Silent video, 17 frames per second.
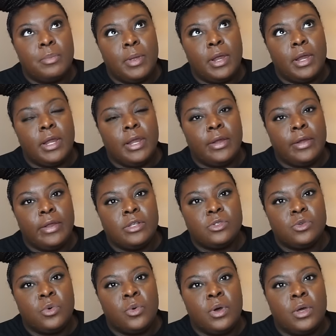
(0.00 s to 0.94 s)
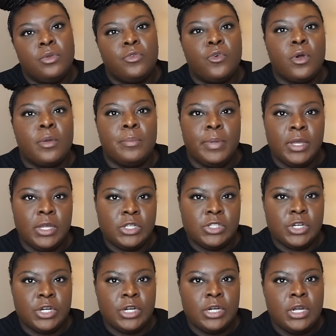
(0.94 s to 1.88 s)
pair of earrings on for a
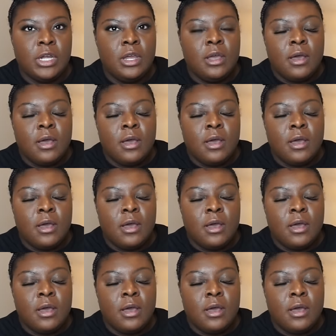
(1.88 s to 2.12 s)
picture,